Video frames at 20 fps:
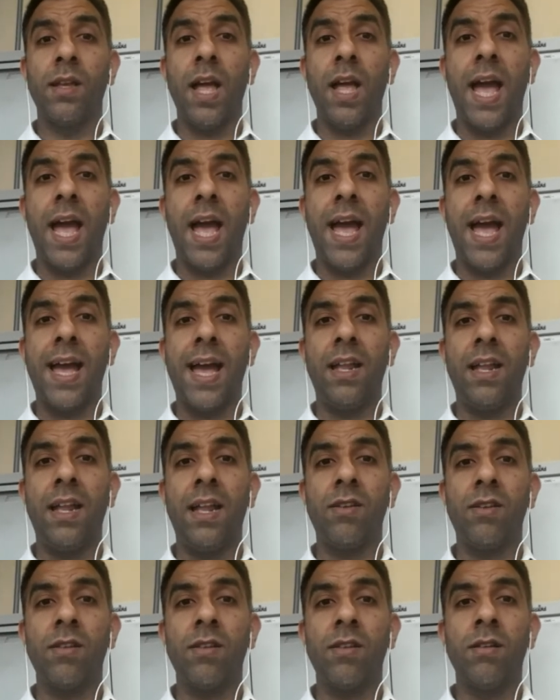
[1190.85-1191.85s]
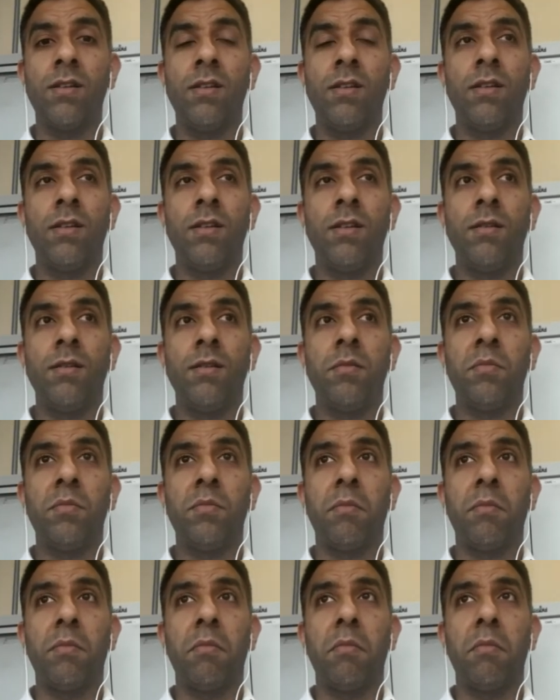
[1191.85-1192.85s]
And
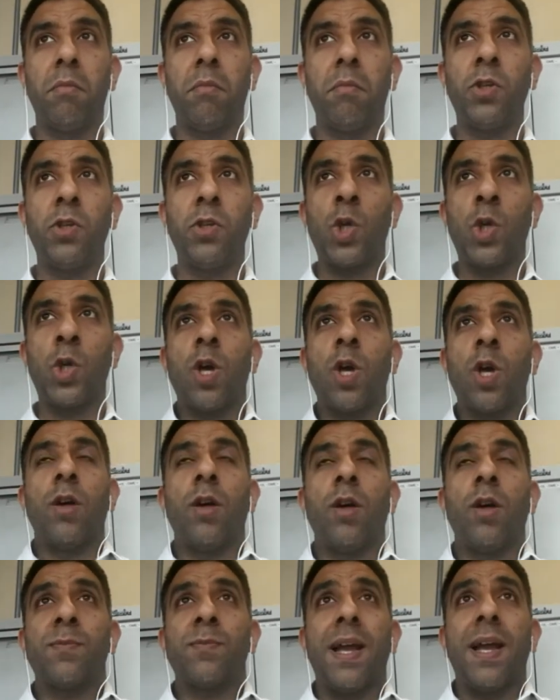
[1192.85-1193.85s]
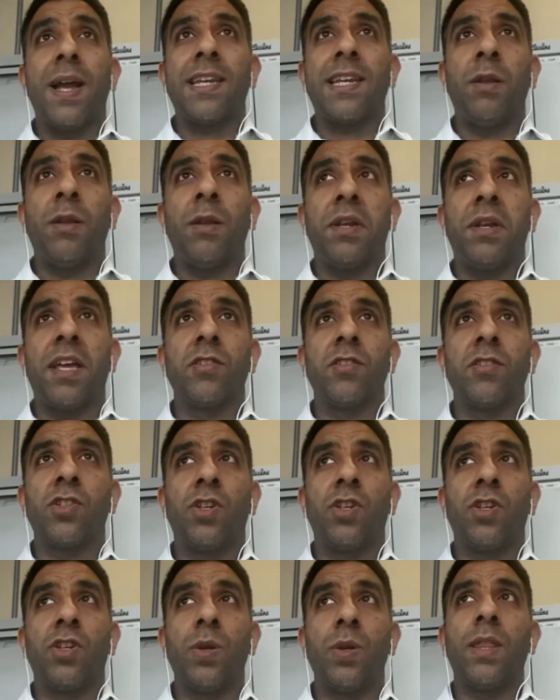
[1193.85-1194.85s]
you can't expect anybody else to
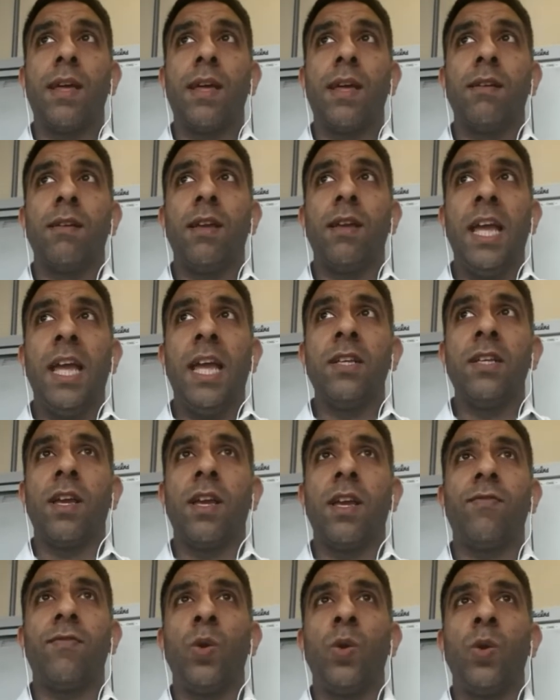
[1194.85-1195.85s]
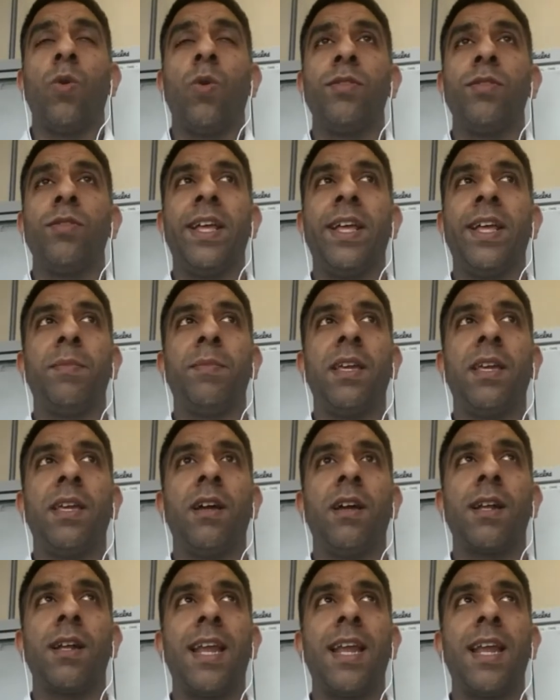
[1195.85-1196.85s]
do that. So if you want there to be a
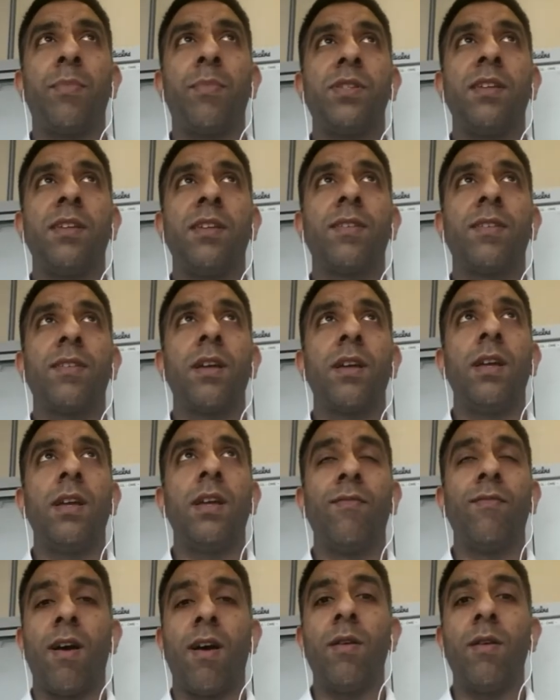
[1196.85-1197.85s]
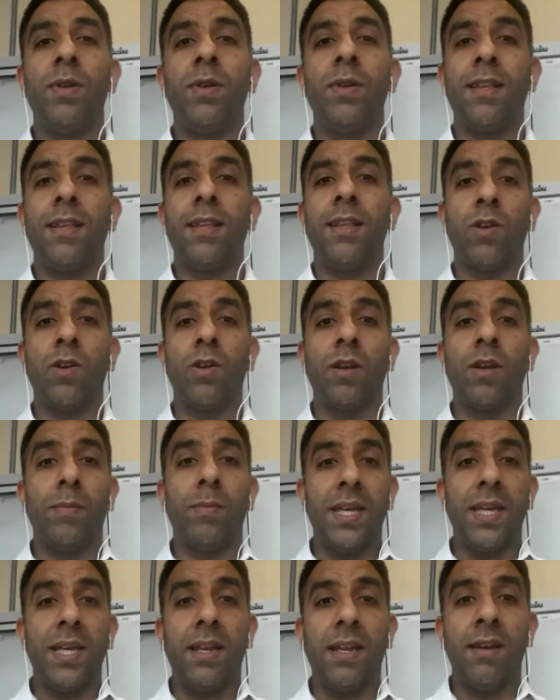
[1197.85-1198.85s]
collaborative environment that you're going to
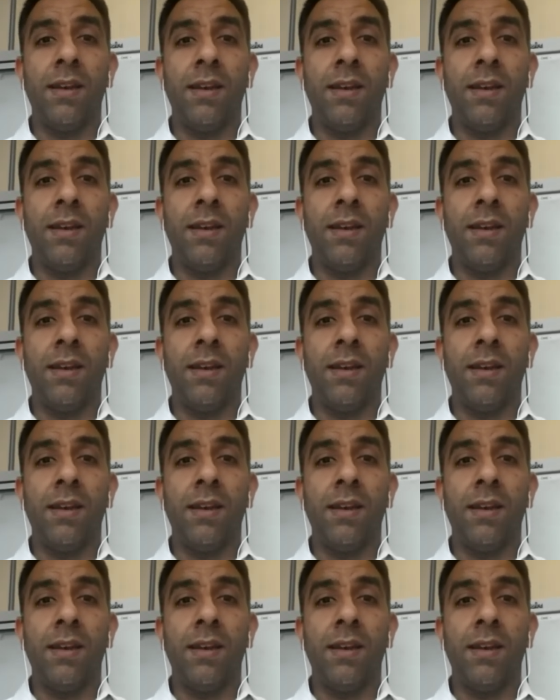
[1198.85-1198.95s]
be in,